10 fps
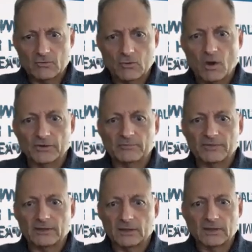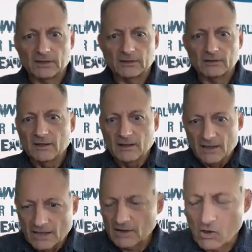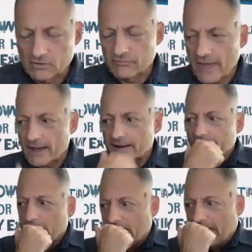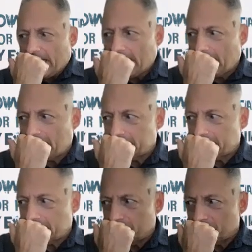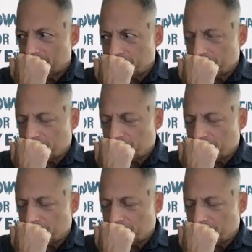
quantum thinking and all of that, and